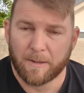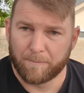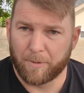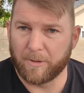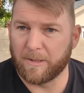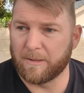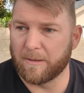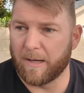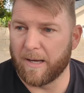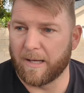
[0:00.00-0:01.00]
putting
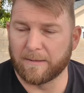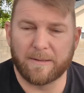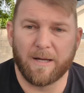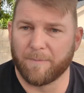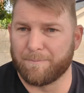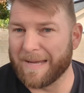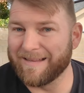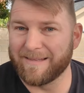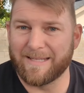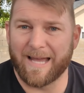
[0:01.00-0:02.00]
uh, Leon
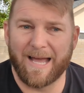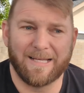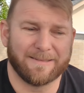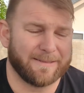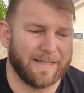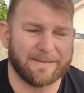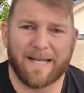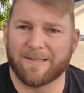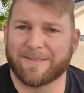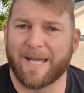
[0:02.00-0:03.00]
Bailey as as an
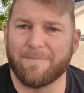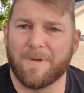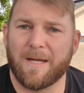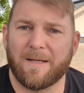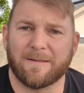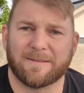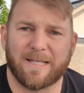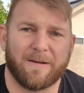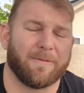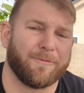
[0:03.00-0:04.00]
outside mid
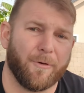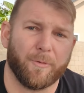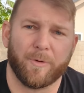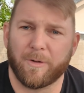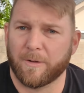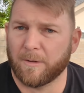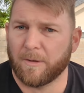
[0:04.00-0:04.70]
instead of a forward,